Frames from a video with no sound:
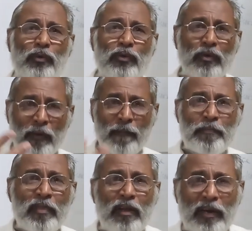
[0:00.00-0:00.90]

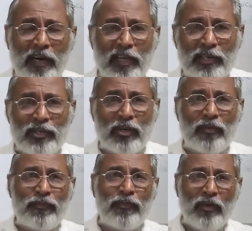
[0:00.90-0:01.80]
to radiation
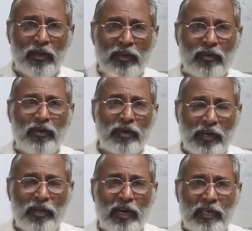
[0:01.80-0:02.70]
of, you know,
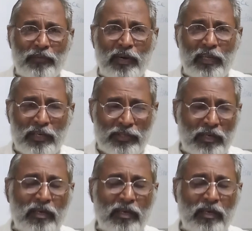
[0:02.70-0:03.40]
radioactive radiation.